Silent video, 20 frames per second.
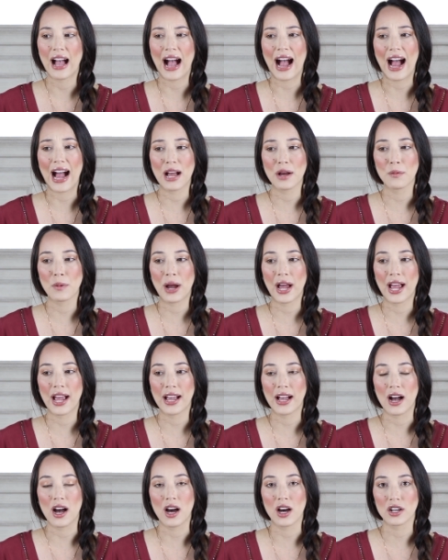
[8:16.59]
I
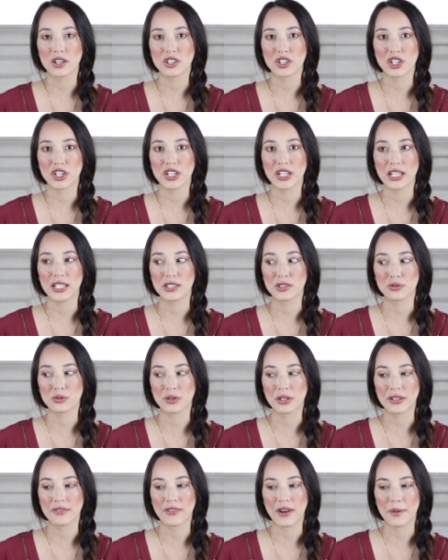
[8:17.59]
weigh
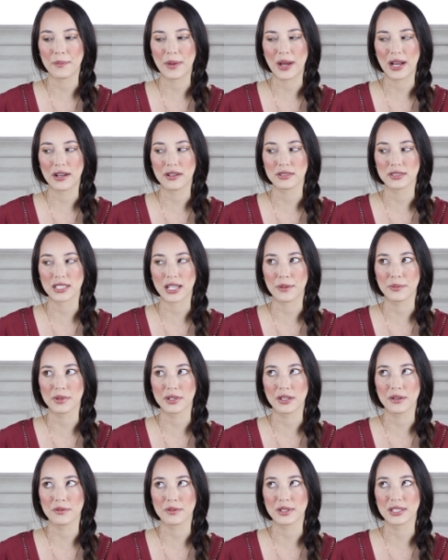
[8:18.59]
125 pounds, I
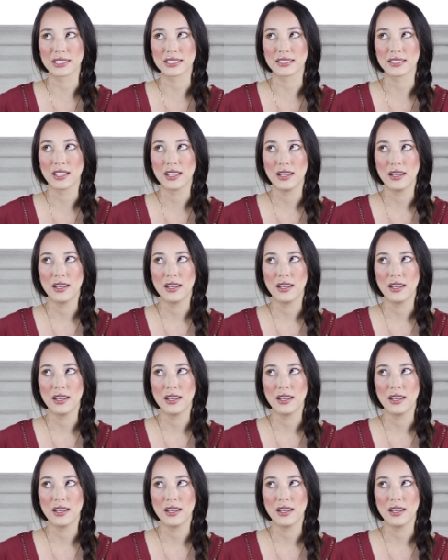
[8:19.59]
believe was